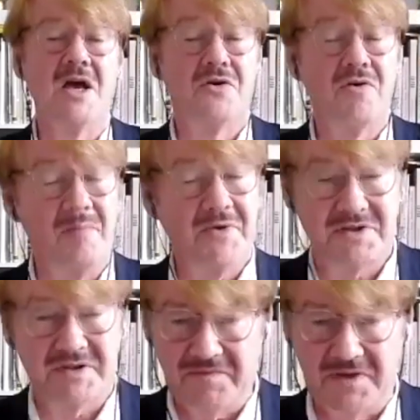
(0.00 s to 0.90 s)

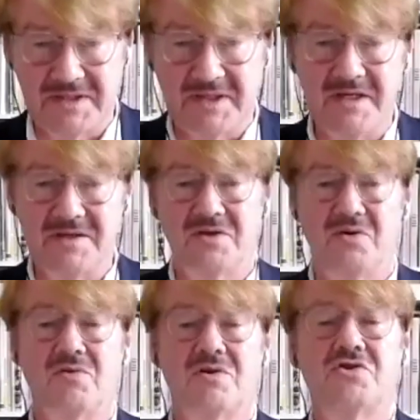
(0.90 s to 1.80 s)
normativities, in
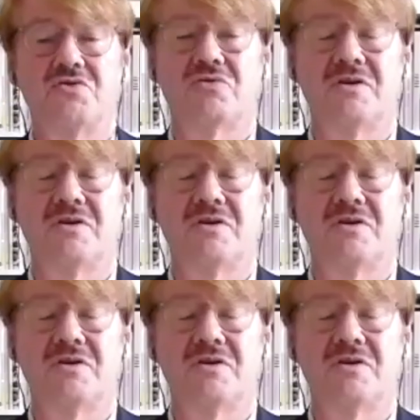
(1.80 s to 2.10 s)
order to